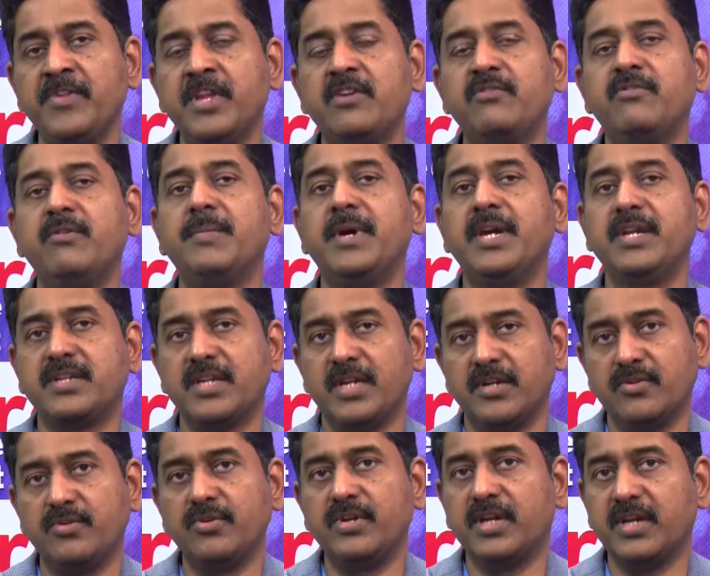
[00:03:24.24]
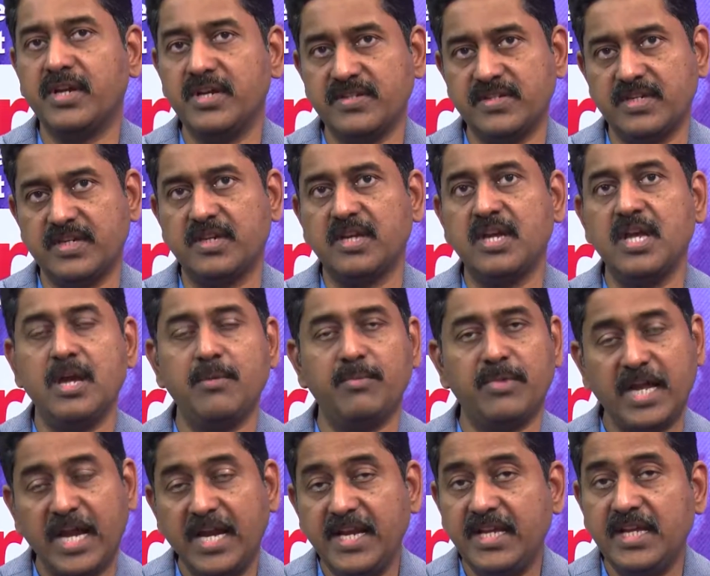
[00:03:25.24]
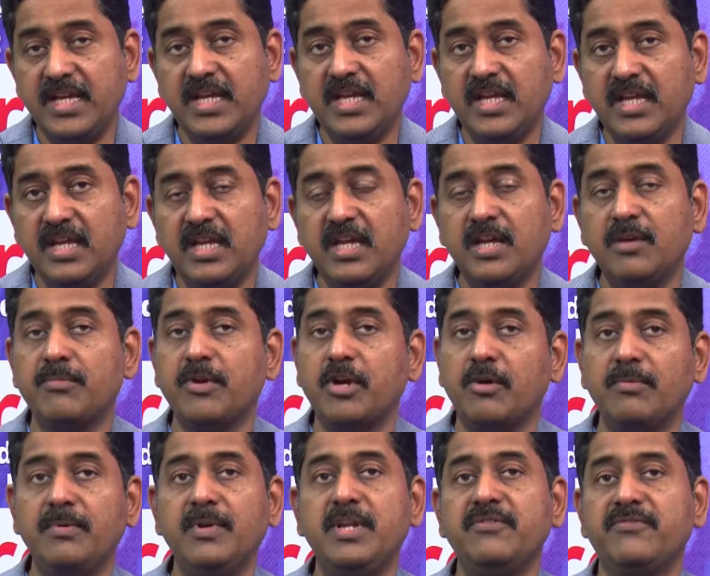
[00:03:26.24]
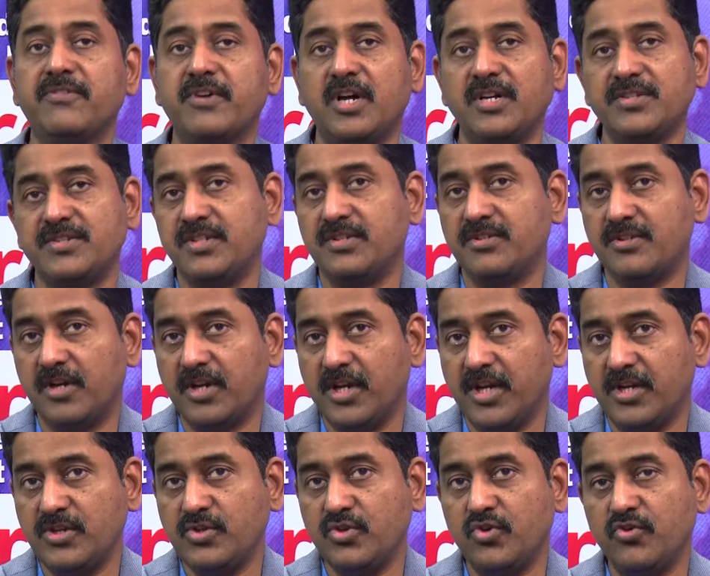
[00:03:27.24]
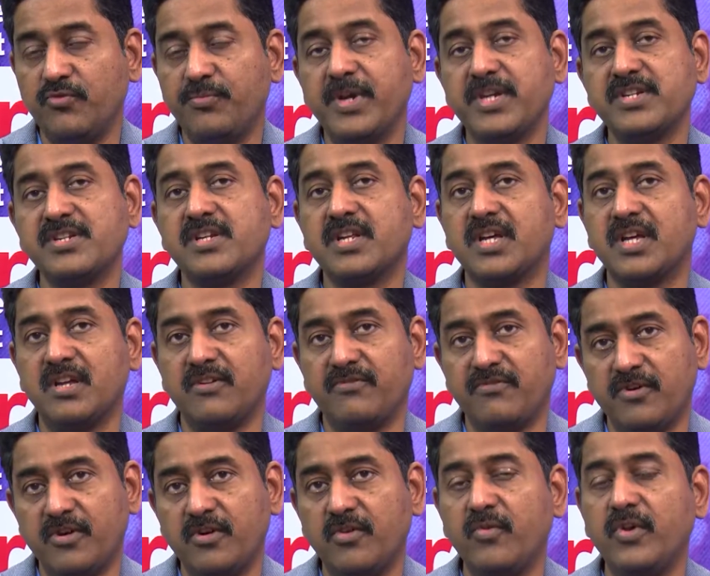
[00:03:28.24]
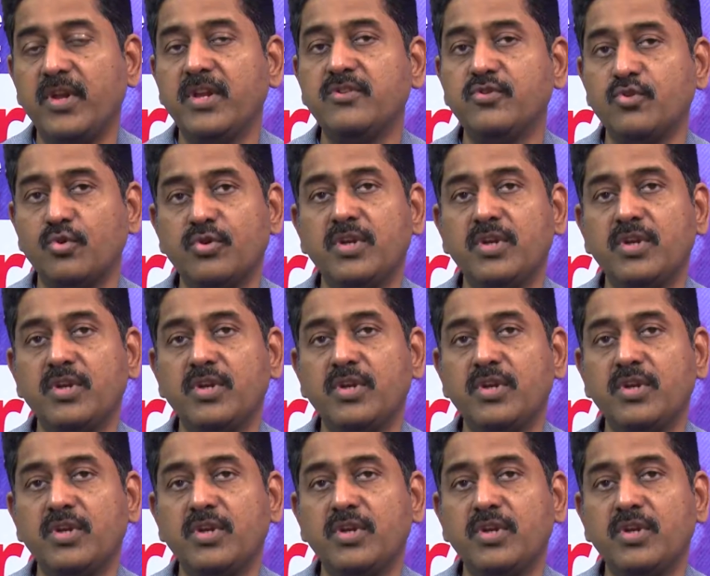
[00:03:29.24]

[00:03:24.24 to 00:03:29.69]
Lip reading: we might tend to decrease it. But ideally, probably if cost is not an issue, if patient can afford, it should